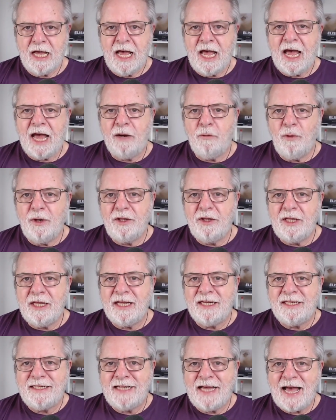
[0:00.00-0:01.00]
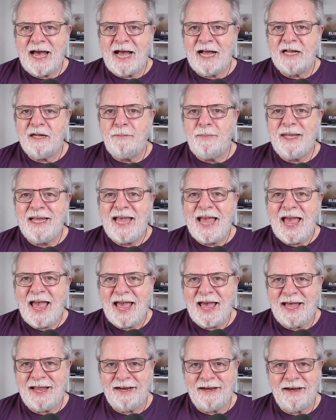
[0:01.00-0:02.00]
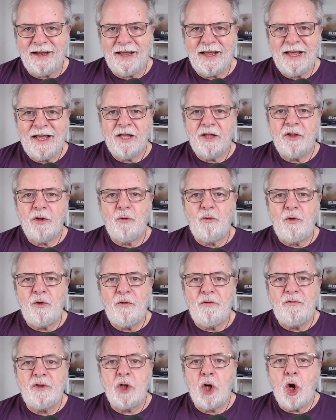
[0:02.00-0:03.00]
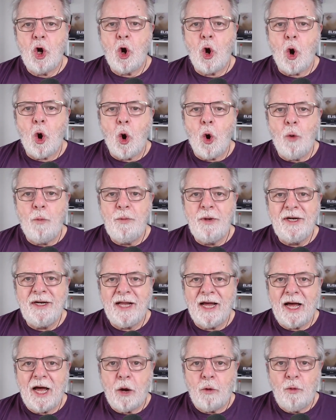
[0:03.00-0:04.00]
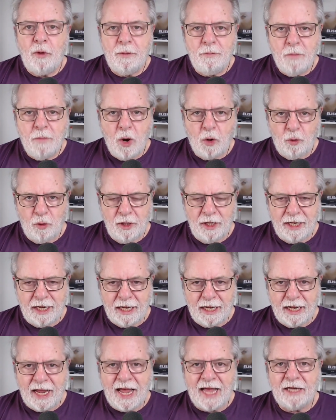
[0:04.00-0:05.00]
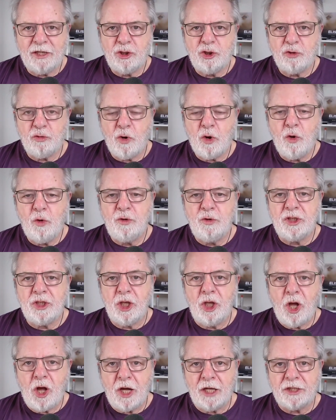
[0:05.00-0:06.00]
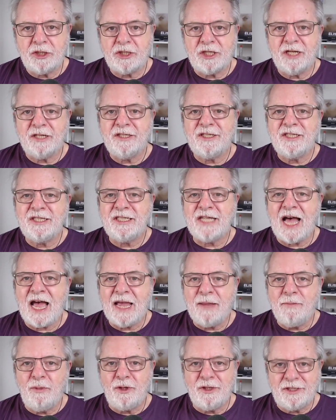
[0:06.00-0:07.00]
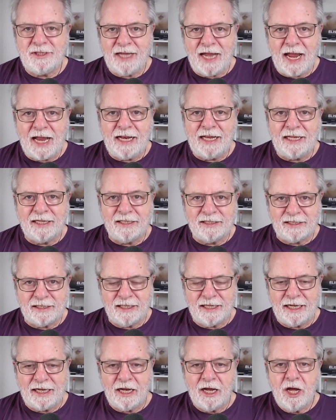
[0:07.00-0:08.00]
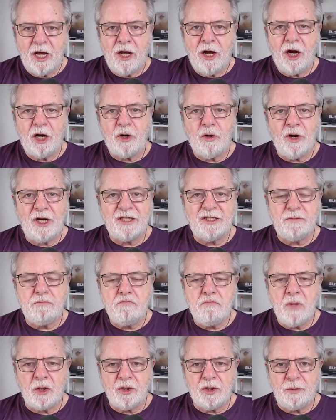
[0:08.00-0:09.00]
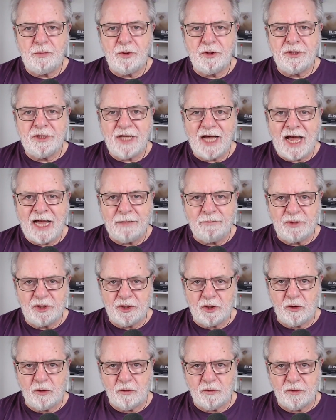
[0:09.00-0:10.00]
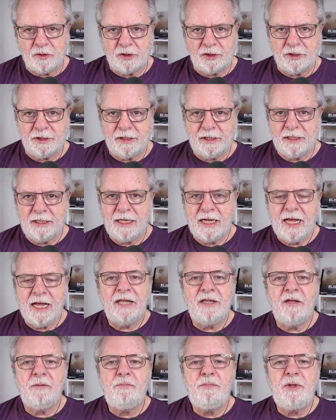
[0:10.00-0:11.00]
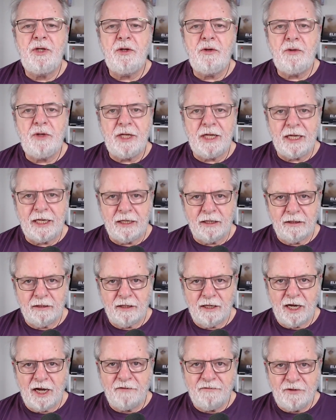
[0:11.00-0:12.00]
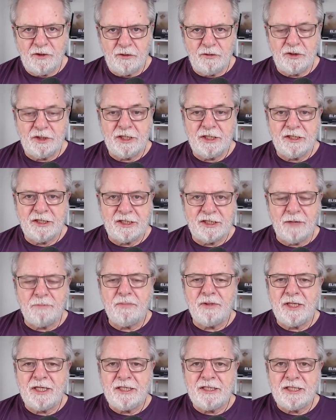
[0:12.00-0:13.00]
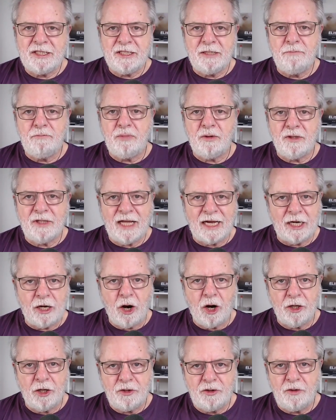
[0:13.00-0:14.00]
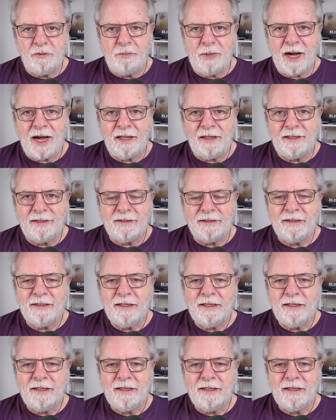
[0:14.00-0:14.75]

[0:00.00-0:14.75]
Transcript: And when the attack began, the roofs opened remotely and drones launched simultaneously across multiple time zones. The beauty of using something simple like Ardu Pilot